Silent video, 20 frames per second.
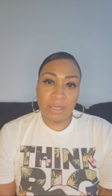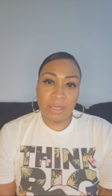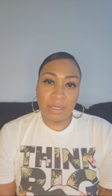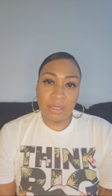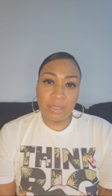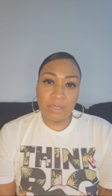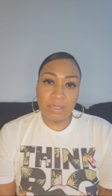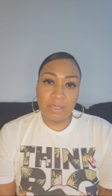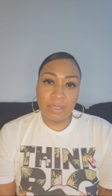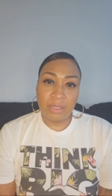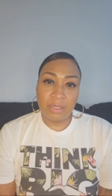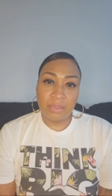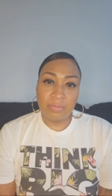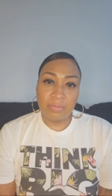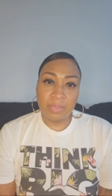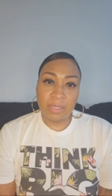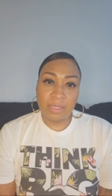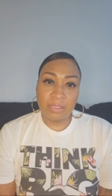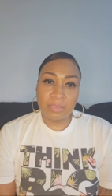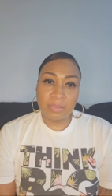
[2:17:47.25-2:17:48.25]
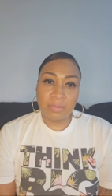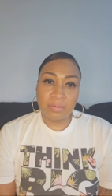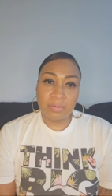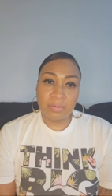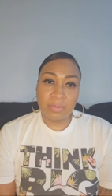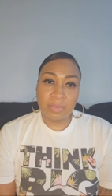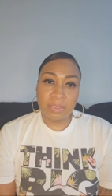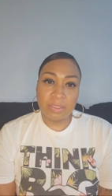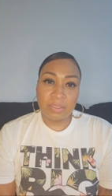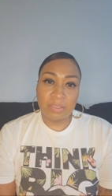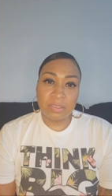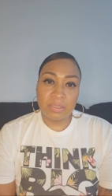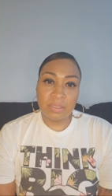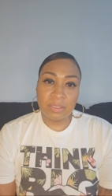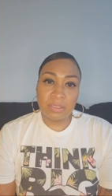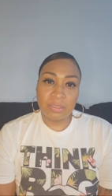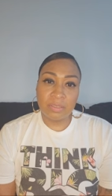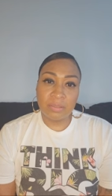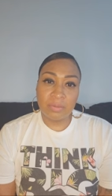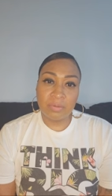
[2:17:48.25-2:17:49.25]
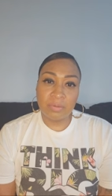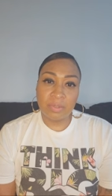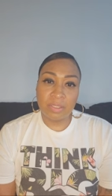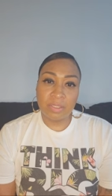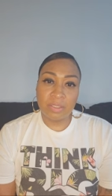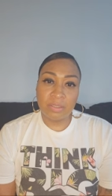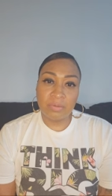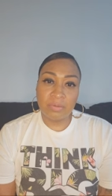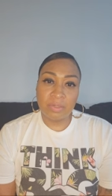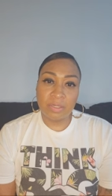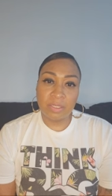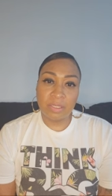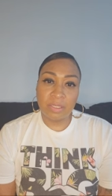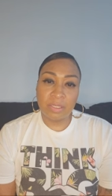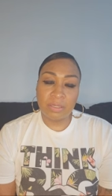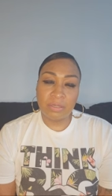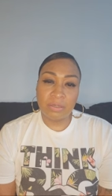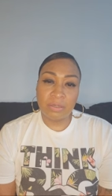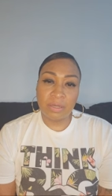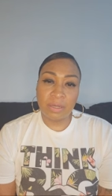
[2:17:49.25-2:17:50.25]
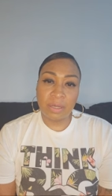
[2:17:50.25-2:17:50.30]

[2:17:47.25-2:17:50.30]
I am not someone to tell you what you want to hear.